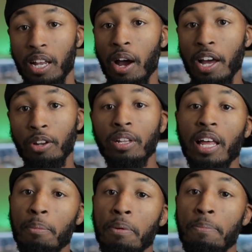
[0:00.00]
Now, I know a
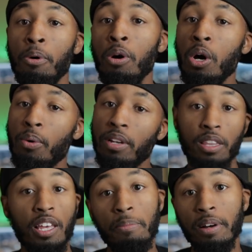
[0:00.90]
lot of people, when
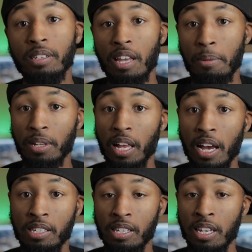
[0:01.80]
they think about
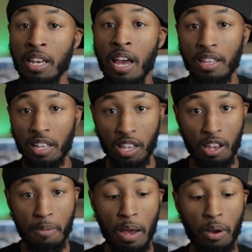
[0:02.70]
stabilizing, they
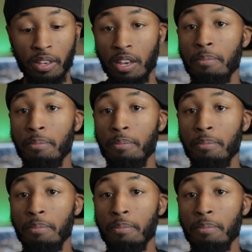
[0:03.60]
think about